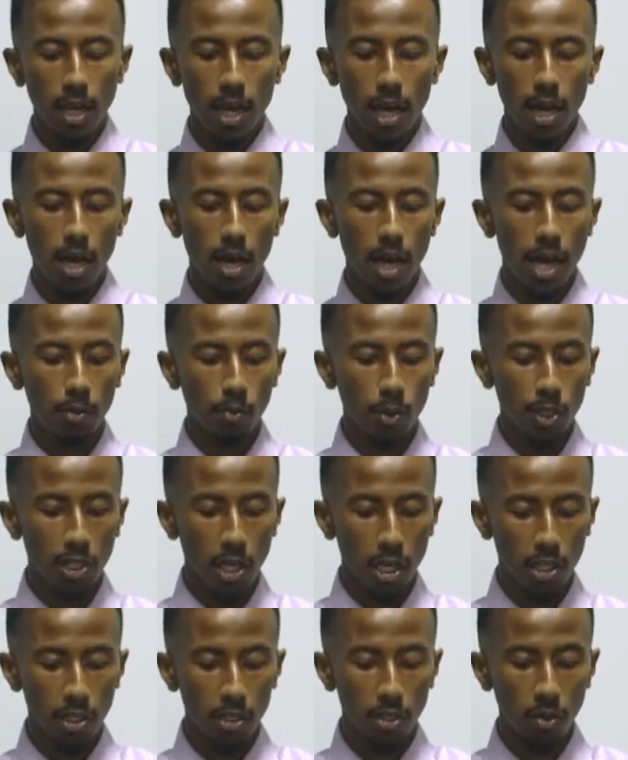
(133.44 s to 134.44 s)
uh, and we
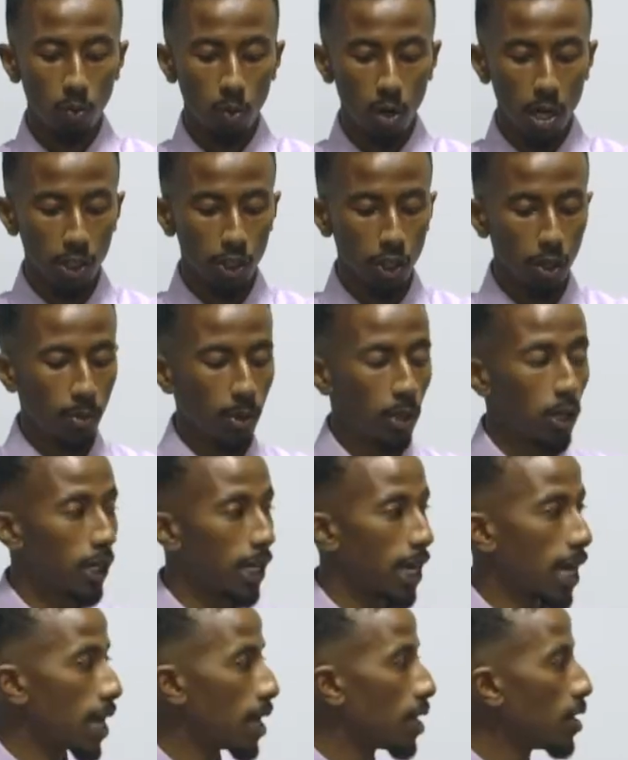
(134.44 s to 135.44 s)
started to workshop and
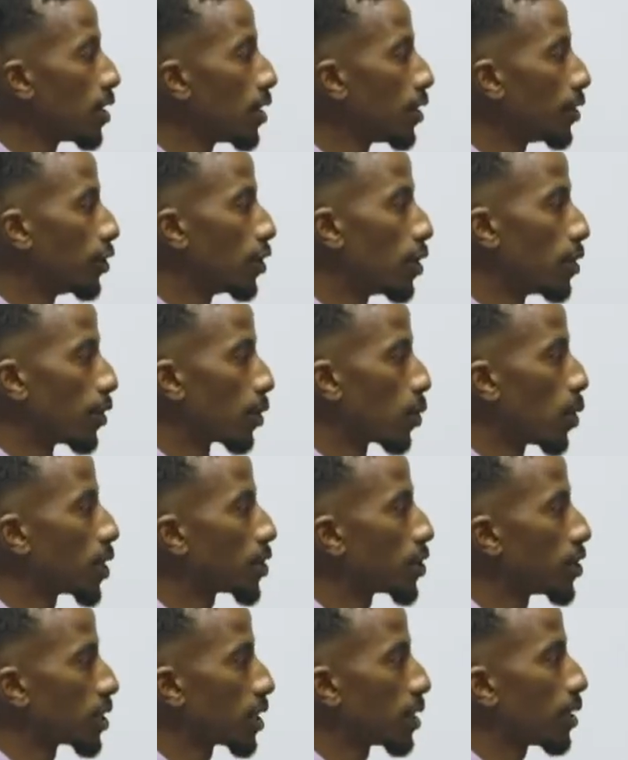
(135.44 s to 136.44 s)
look at you know the
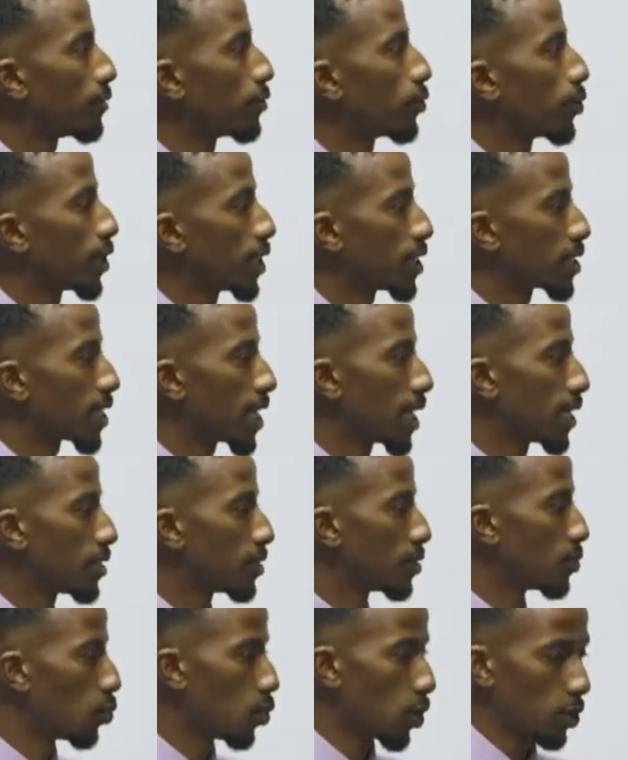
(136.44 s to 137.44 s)
questions that I've already said.
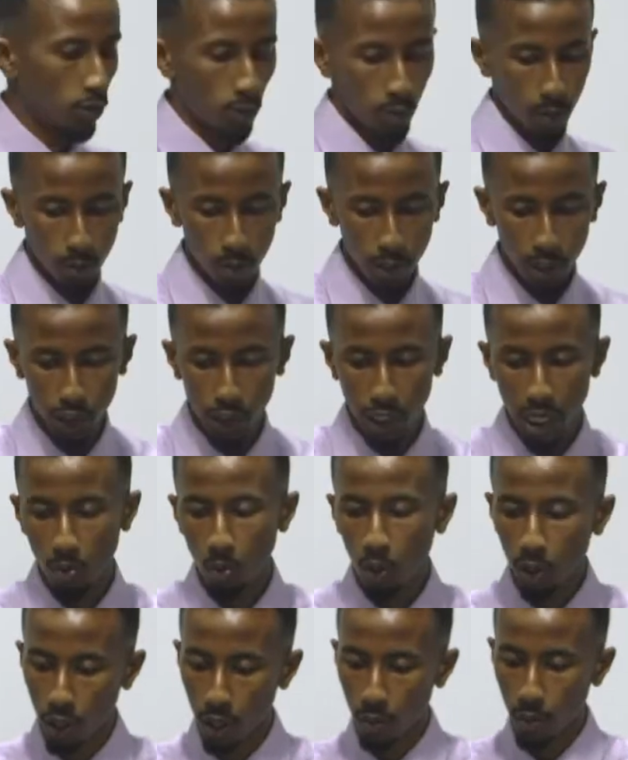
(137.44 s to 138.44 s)
What do we want to share?
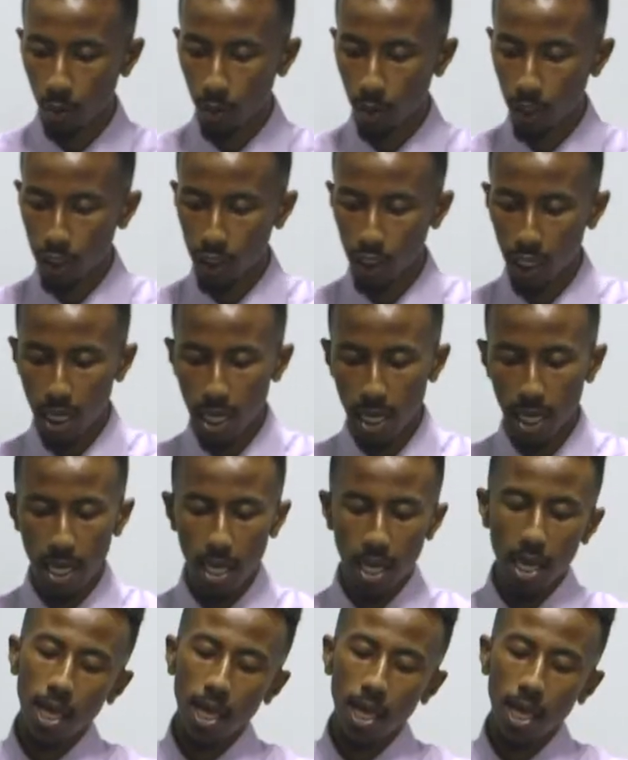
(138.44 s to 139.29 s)
What don't we want to share?